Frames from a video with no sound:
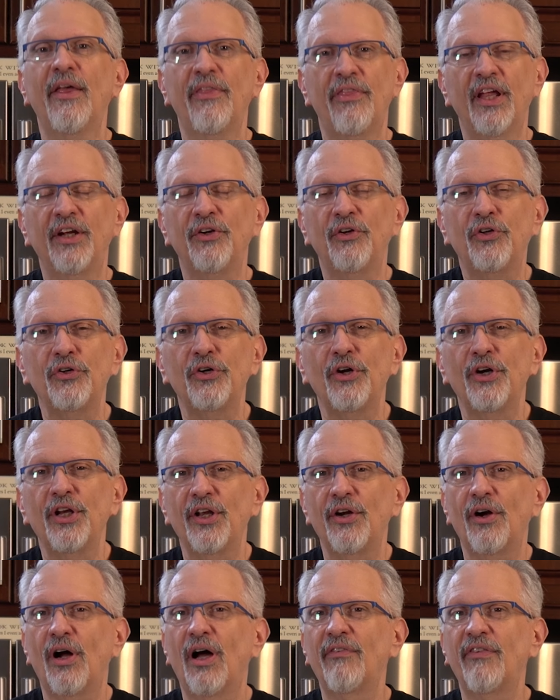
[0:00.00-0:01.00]
then turned
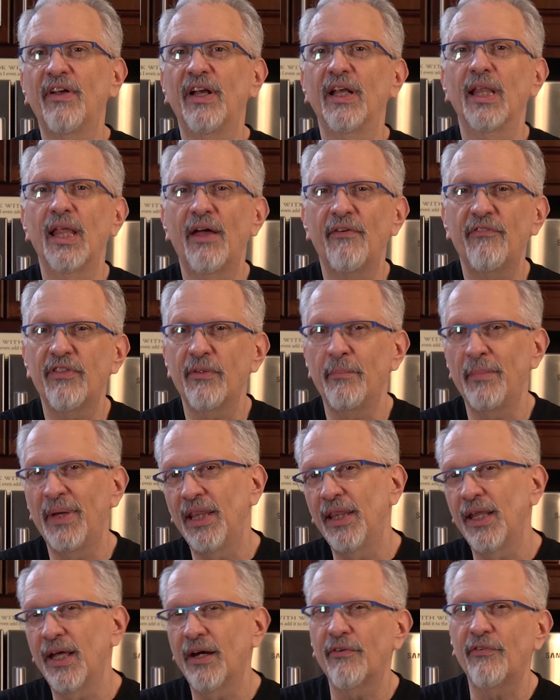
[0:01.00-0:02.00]
it off and left them
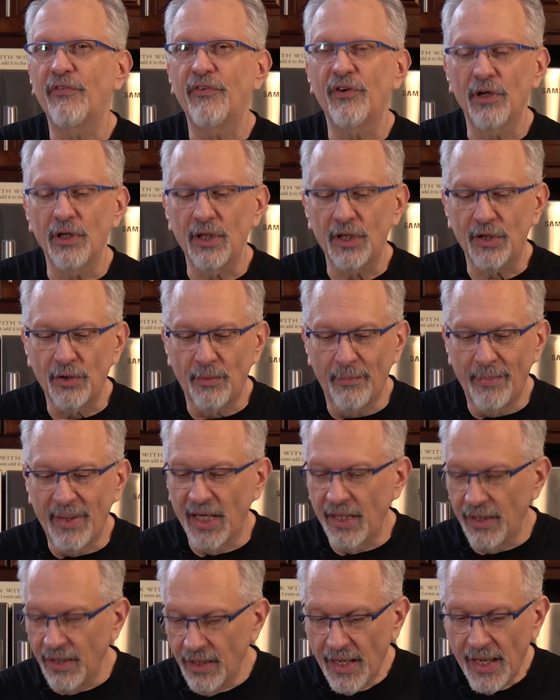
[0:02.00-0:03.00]
in there for a little
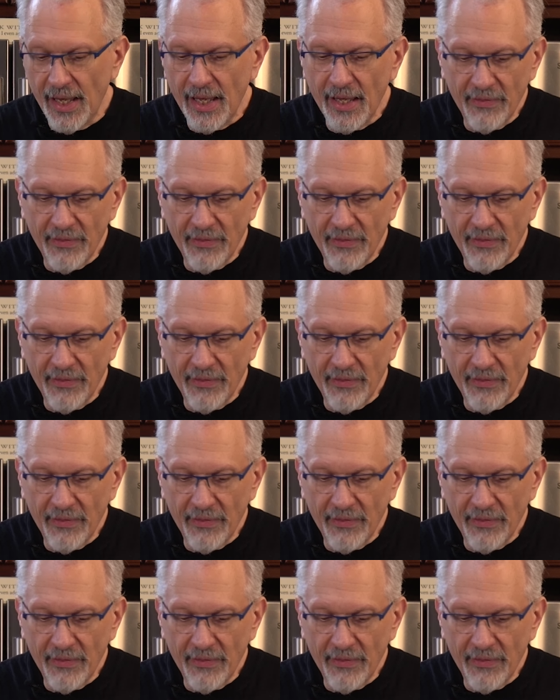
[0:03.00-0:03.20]
bit,